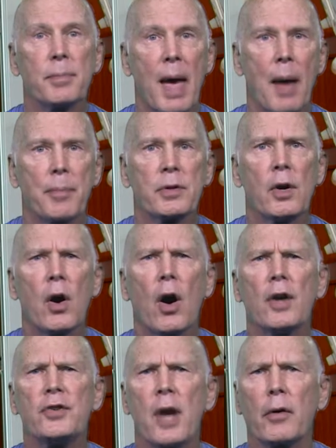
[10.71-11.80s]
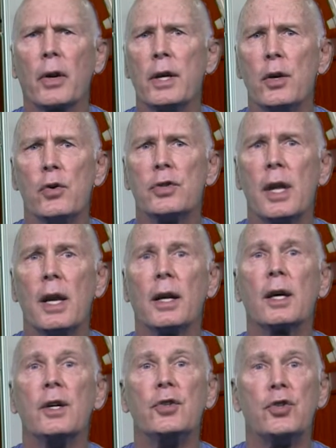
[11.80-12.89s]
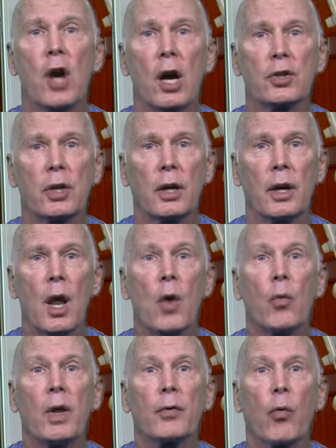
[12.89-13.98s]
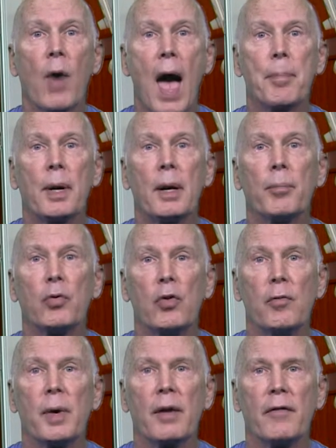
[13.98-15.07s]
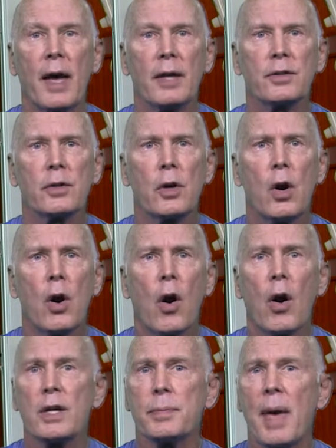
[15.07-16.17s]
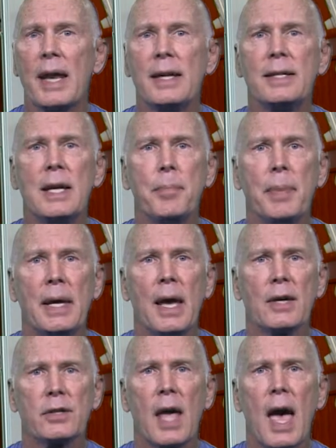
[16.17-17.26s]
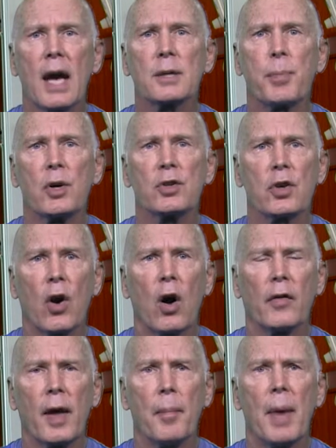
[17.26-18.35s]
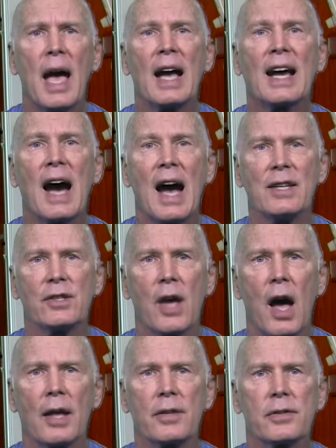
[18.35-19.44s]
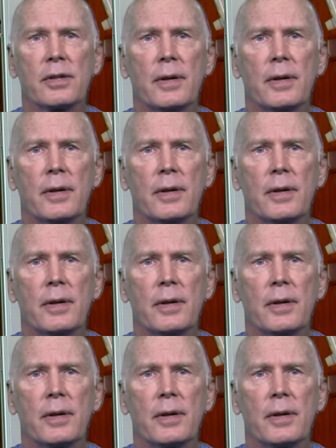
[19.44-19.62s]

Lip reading: maps are generally used in conjunction with rapid improvement events, or as many TPS experts call them, Kaizens.